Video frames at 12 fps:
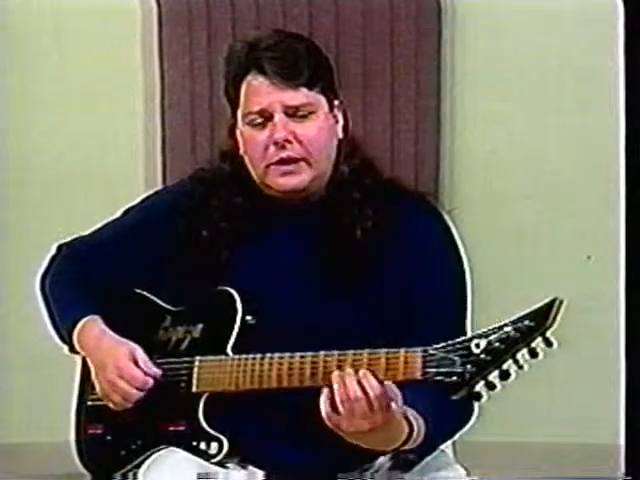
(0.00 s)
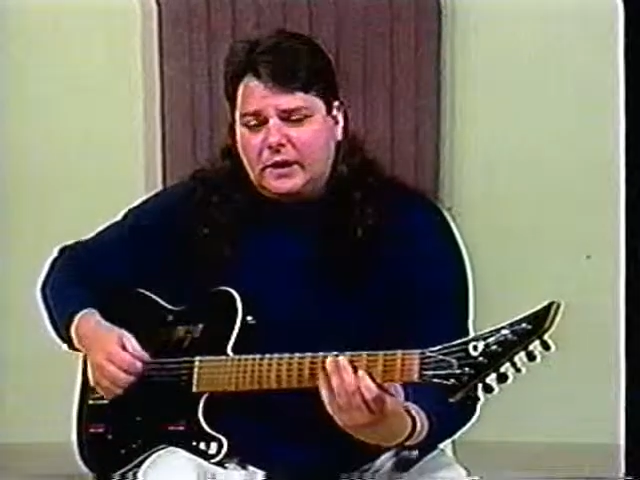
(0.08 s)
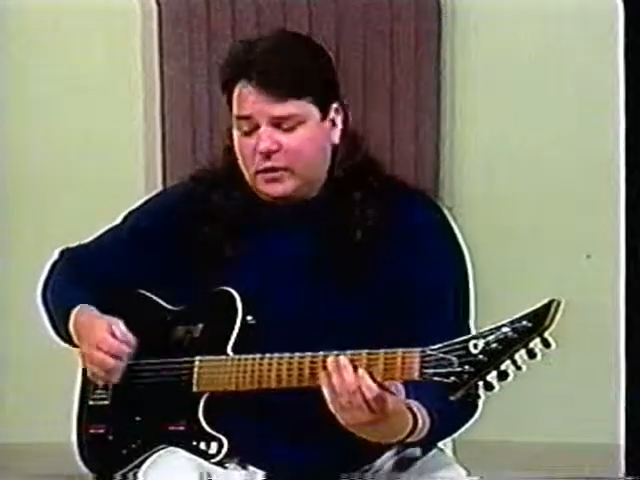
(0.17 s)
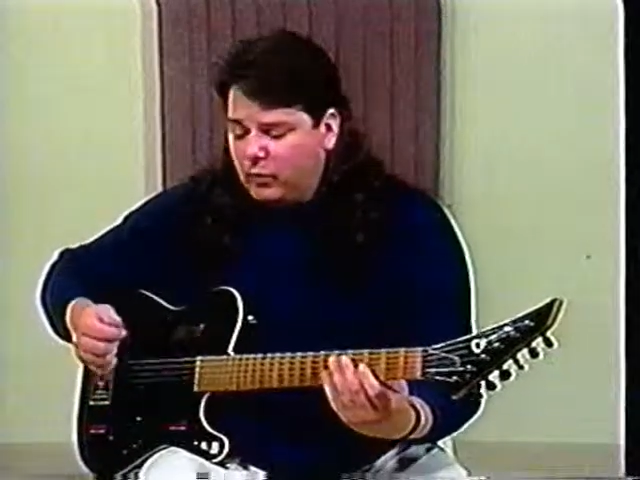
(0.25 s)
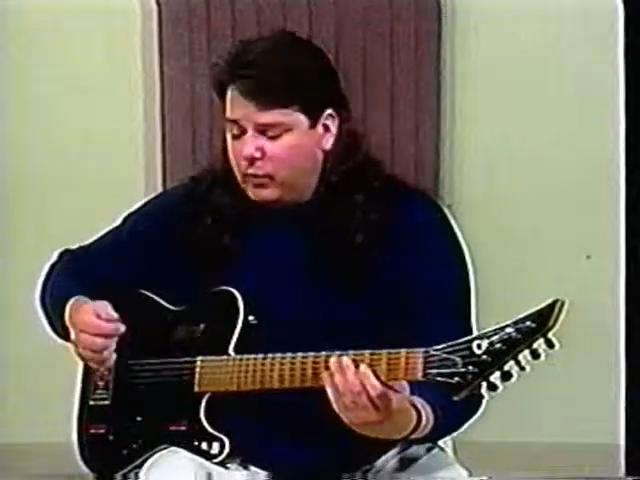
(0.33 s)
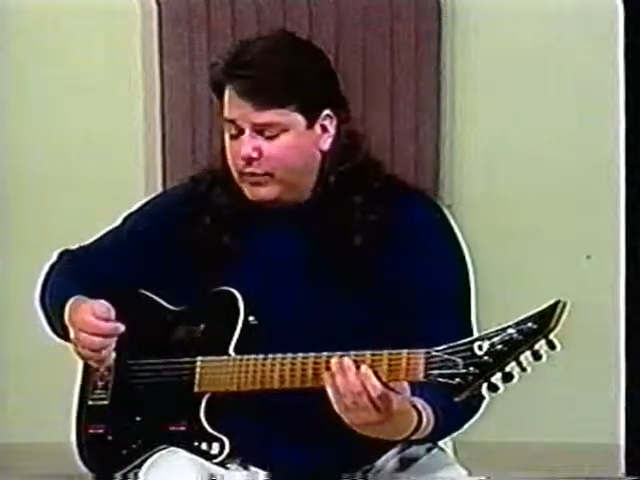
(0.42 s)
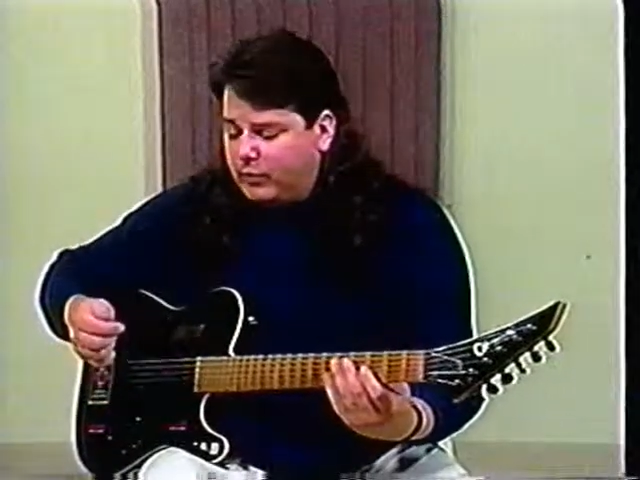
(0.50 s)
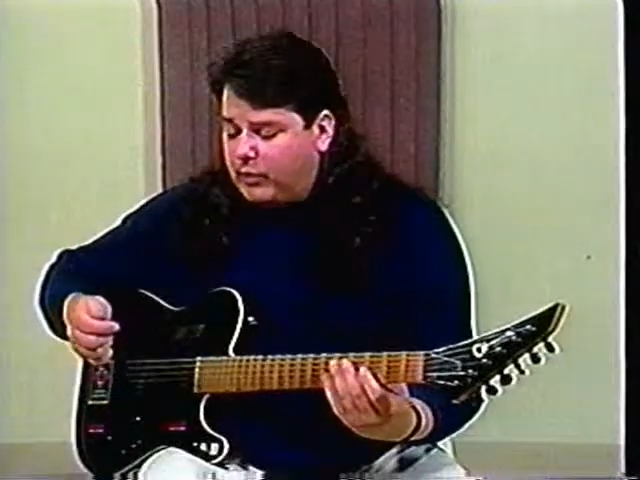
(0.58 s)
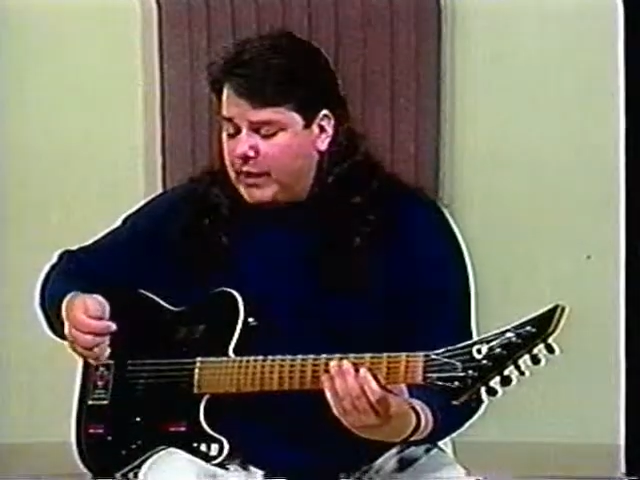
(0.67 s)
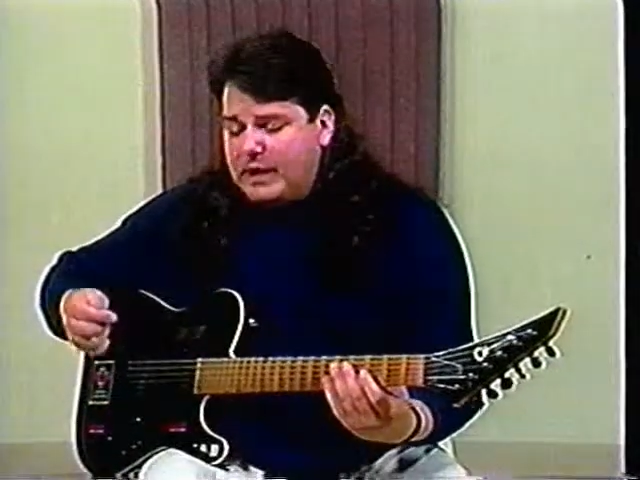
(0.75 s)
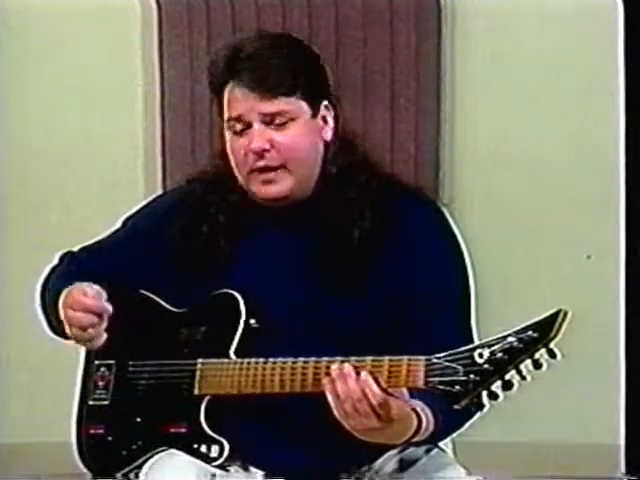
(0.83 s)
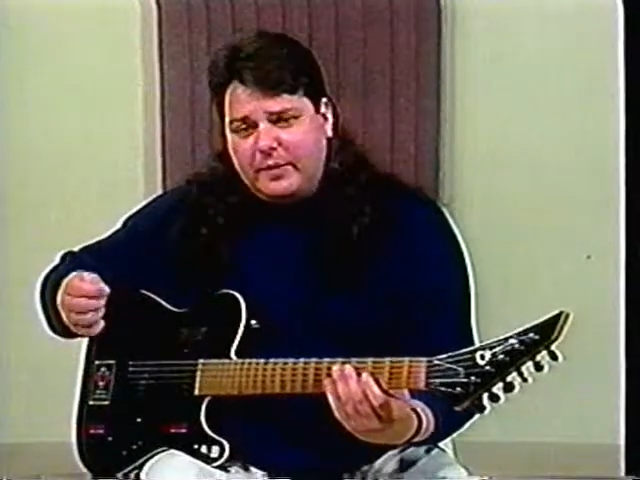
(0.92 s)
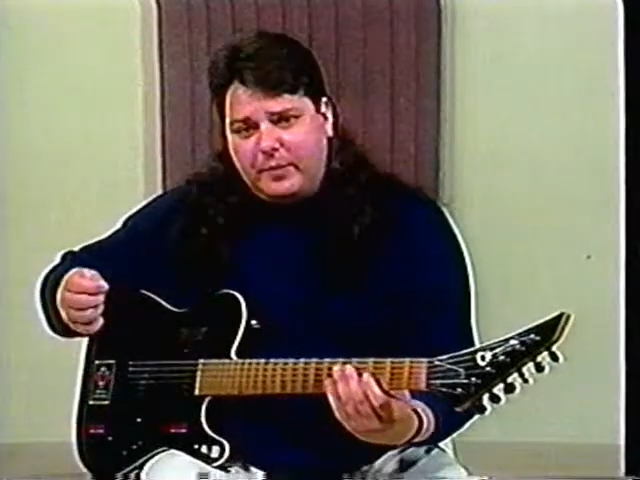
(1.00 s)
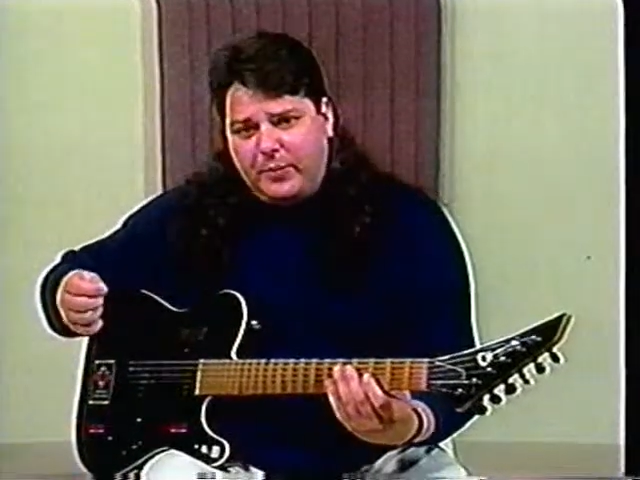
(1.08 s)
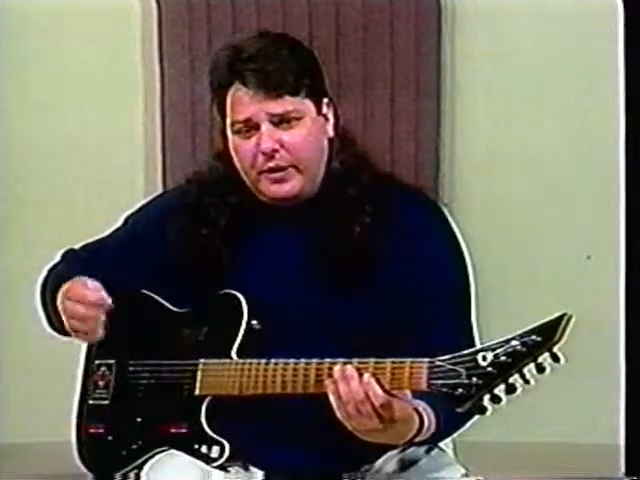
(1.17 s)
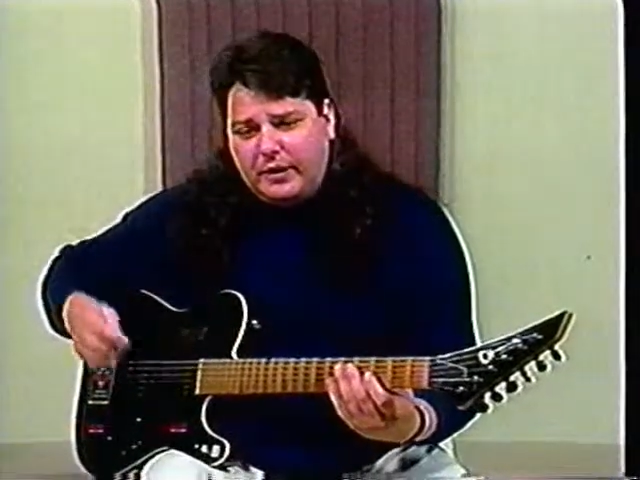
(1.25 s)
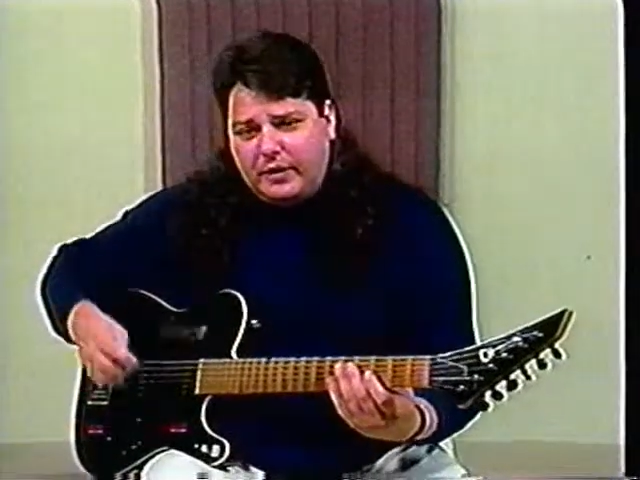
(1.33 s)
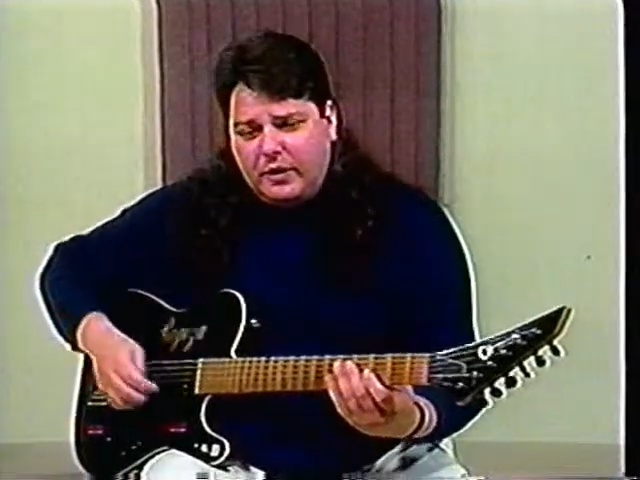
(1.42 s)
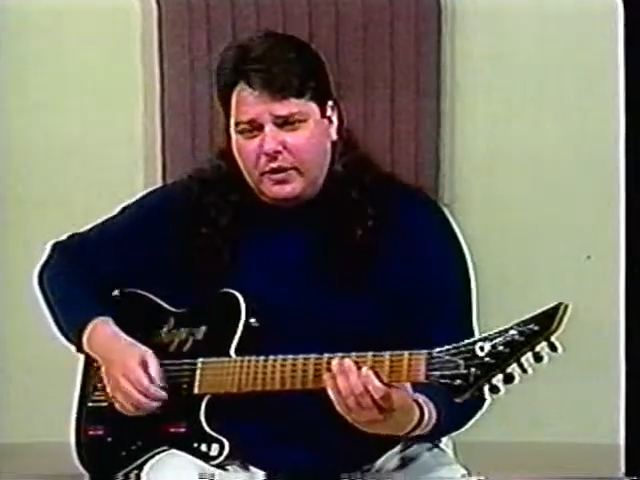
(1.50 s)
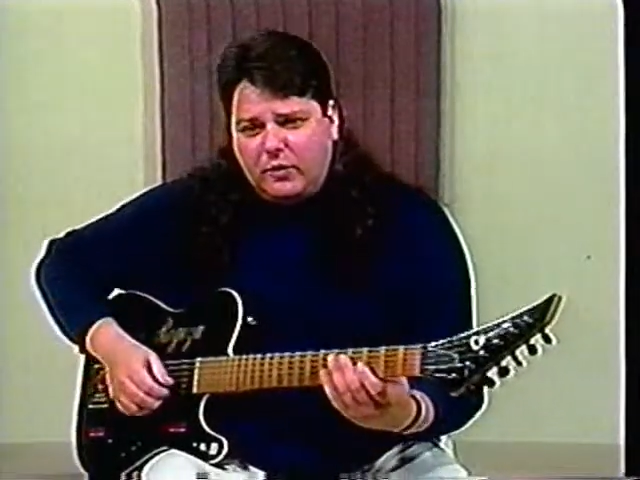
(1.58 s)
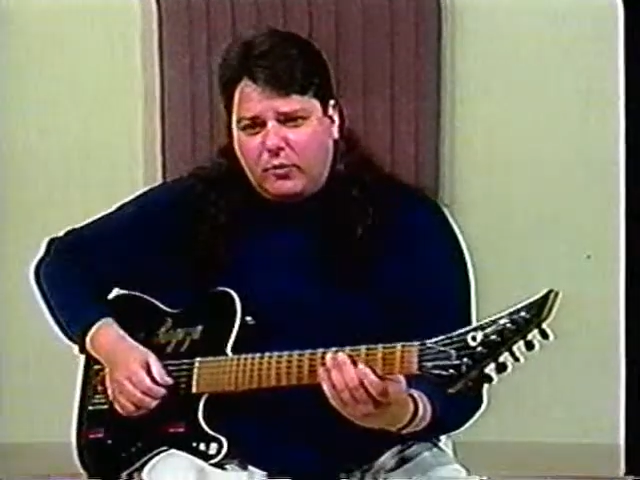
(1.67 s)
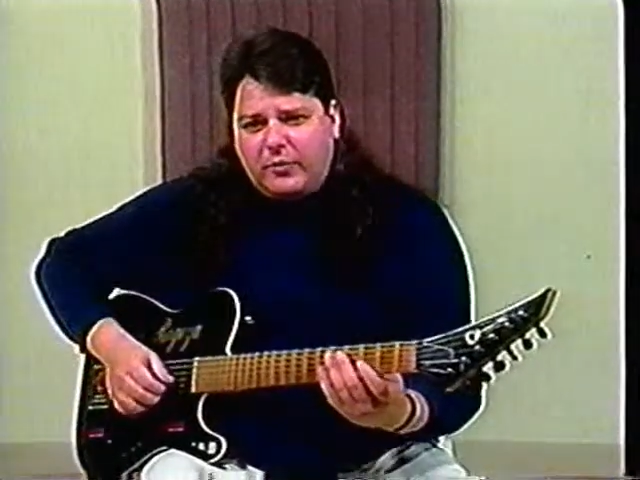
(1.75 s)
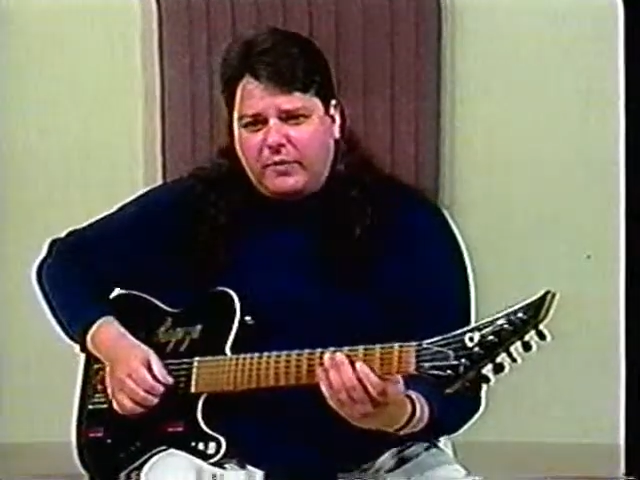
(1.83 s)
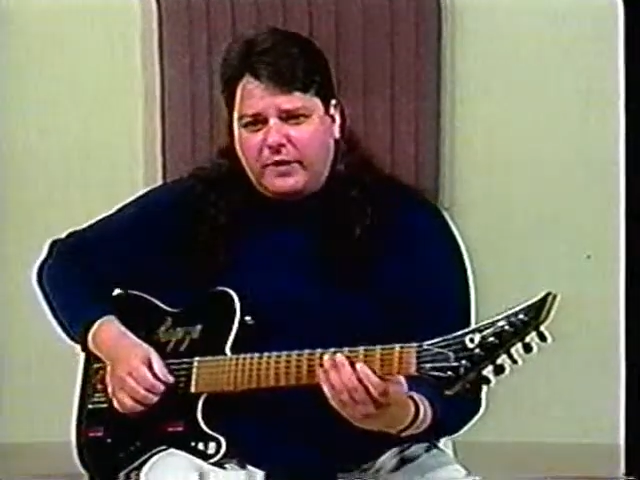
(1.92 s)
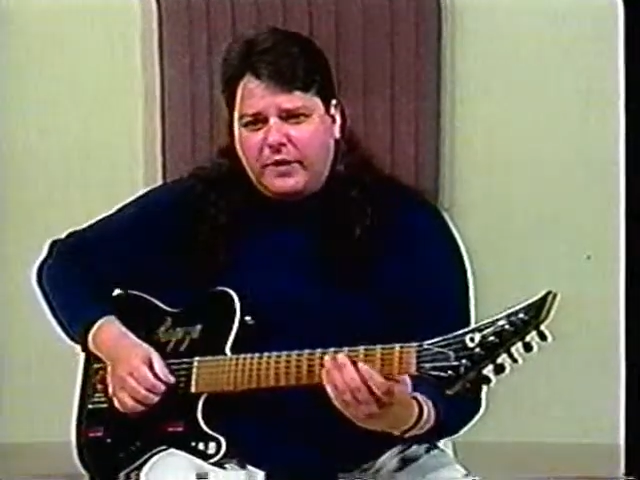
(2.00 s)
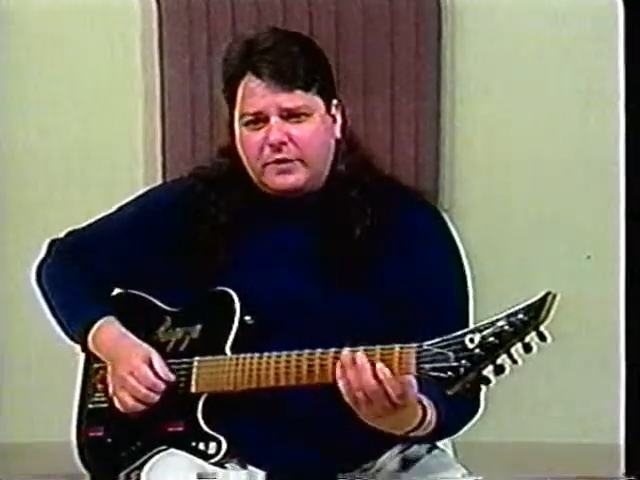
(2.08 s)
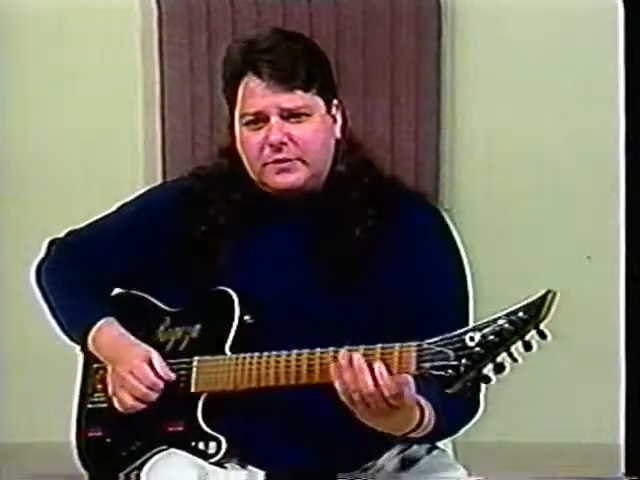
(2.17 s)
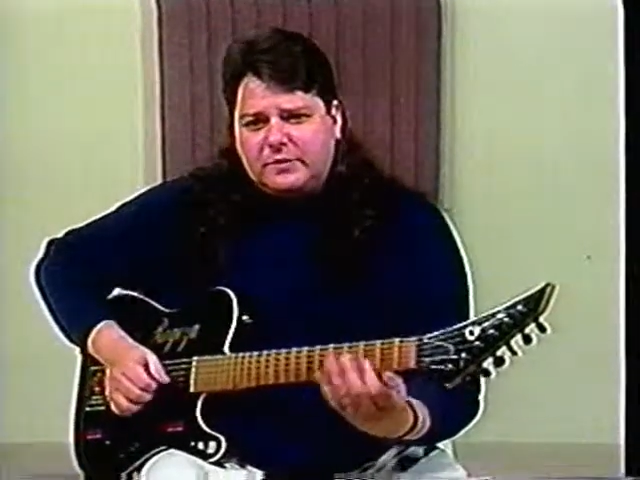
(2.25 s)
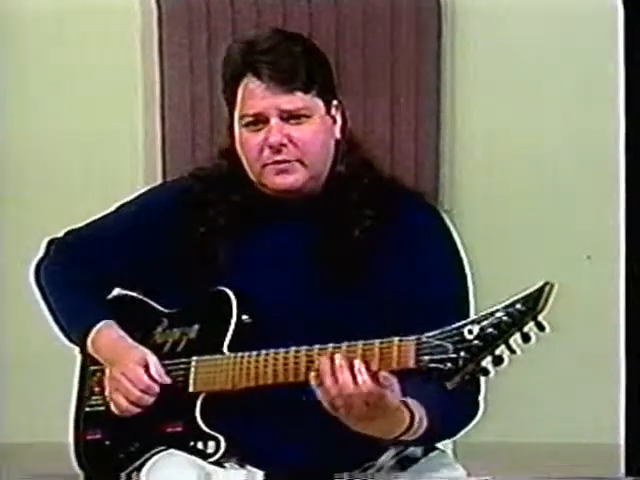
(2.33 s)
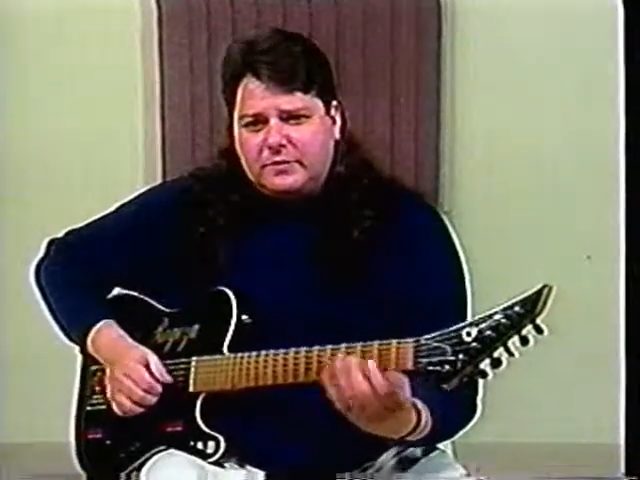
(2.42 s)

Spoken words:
with the right hand, the pick or the fingers, so